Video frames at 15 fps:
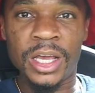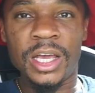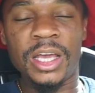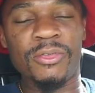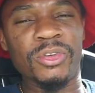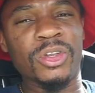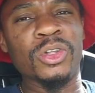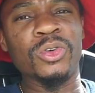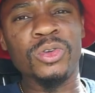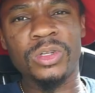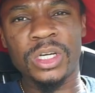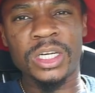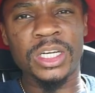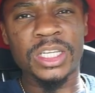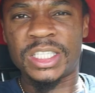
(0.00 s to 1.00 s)
If you do
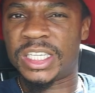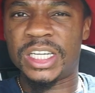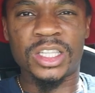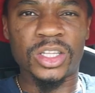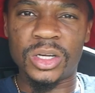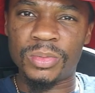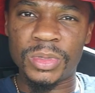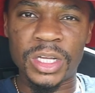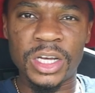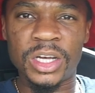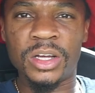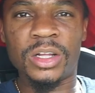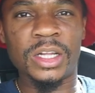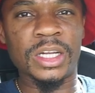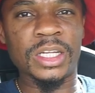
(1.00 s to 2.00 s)
see the
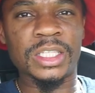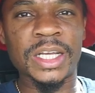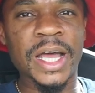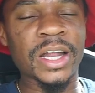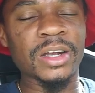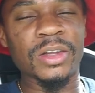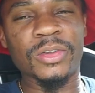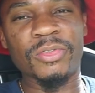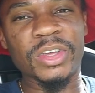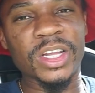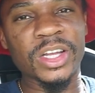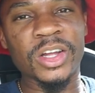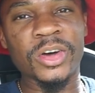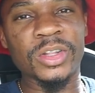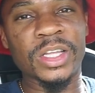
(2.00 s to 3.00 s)
thumbnail and the title of the
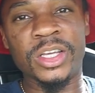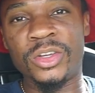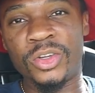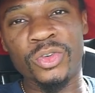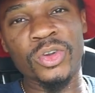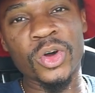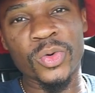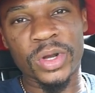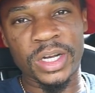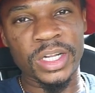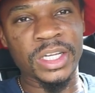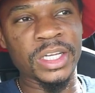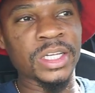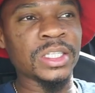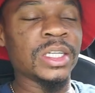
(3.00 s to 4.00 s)
video, then you do know what it
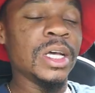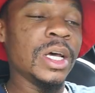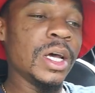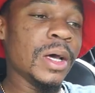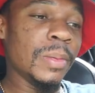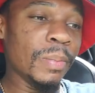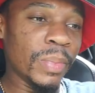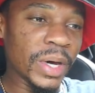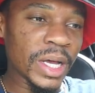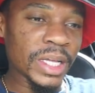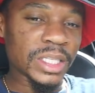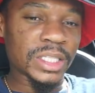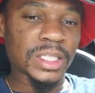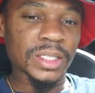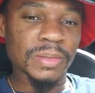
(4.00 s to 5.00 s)
is, but
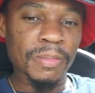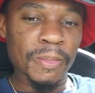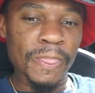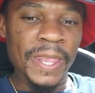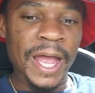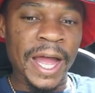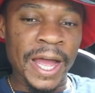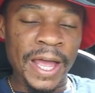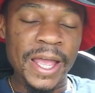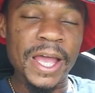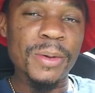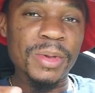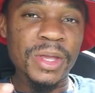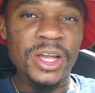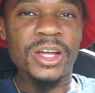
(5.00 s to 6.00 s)
I
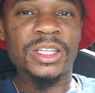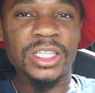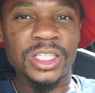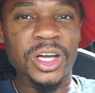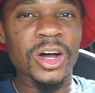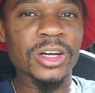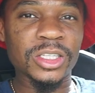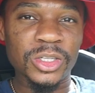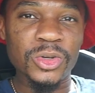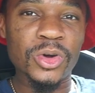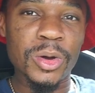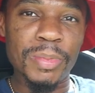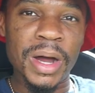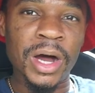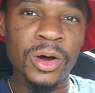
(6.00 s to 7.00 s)
am here to talk to you
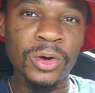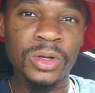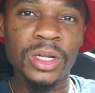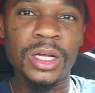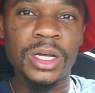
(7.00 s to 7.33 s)
about